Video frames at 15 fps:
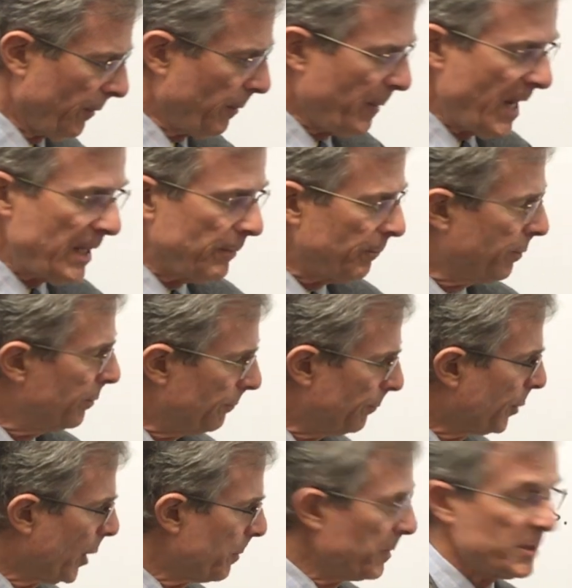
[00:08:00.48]
the main
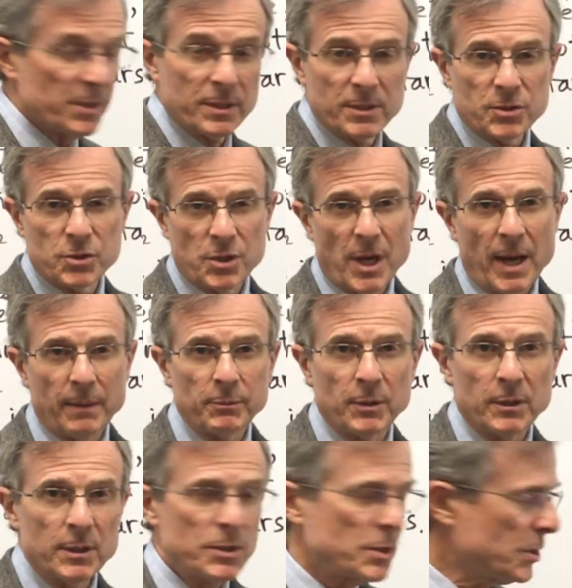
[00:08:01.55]
purpose of this chapter
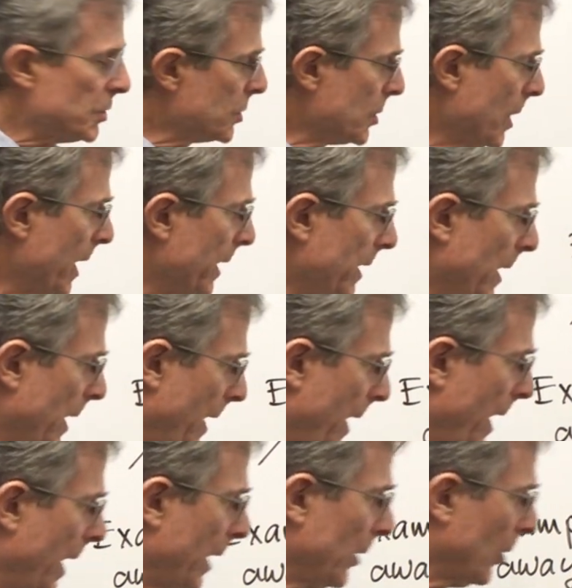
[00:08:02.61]
is to try and get a
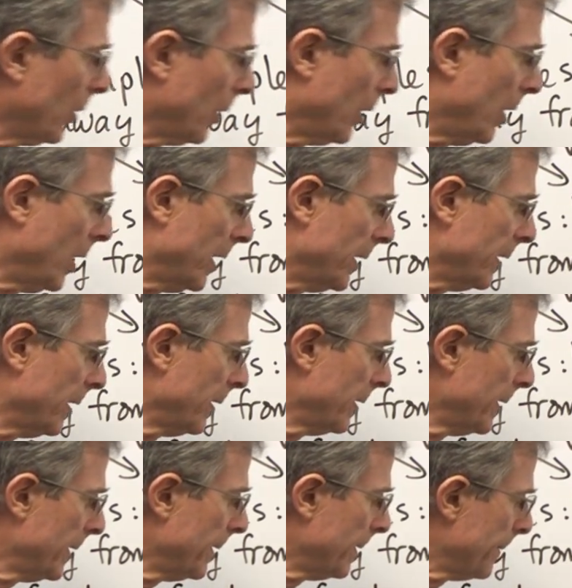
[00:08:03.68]
handle on
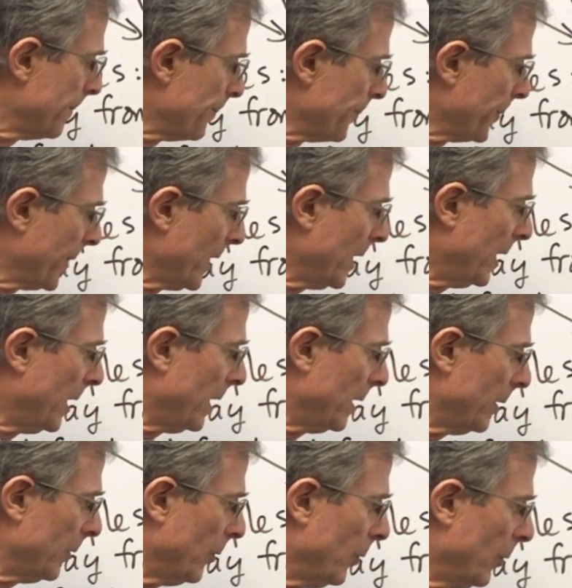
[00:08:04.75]
uh,
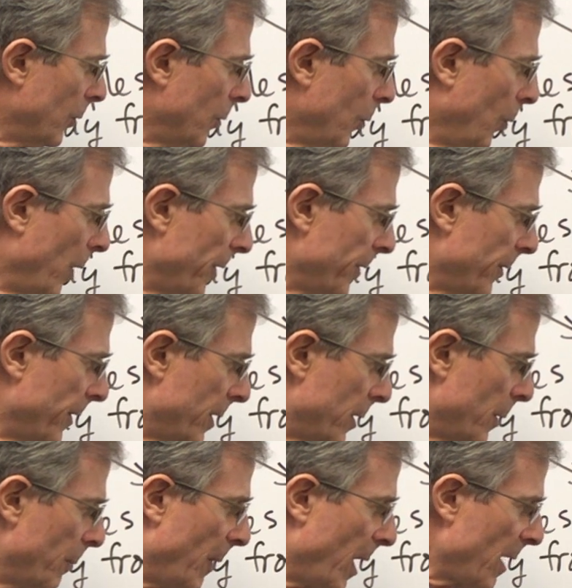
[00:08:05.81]
whether there
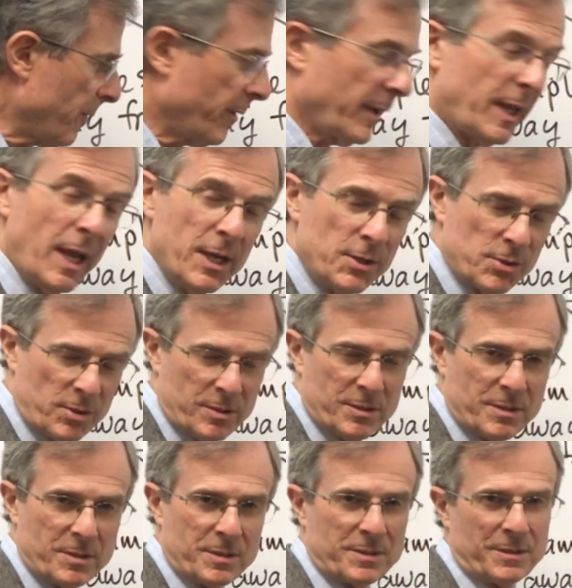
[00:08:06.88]
are
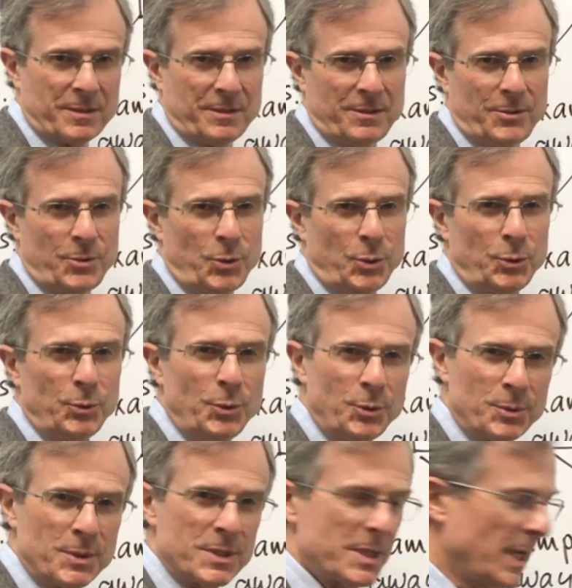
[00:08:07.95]
modifications to
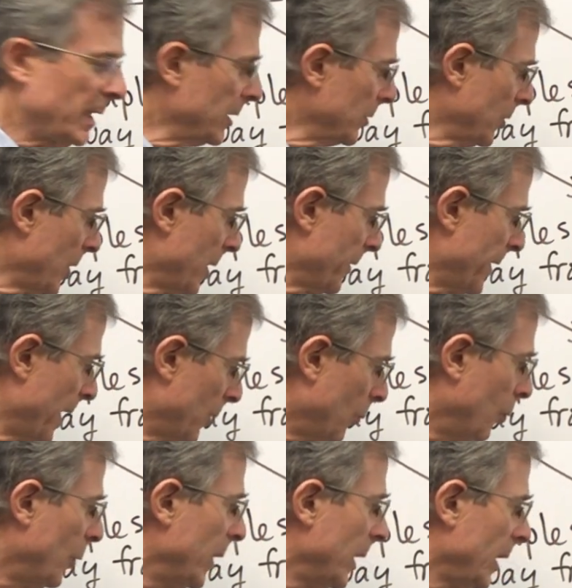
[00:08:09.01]
Newton's second law that
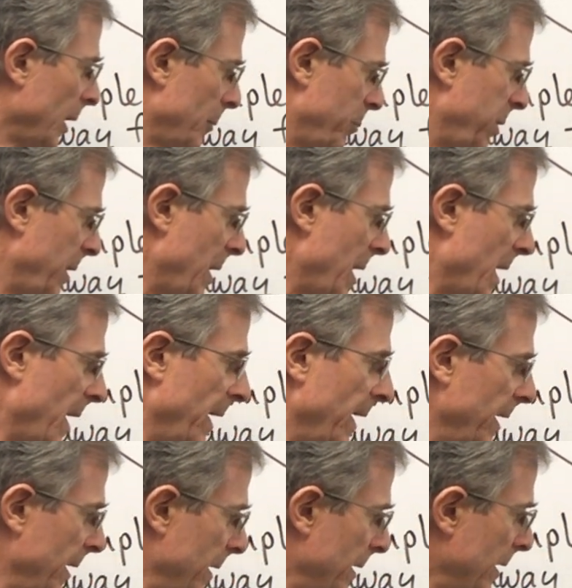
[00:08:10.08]
will apply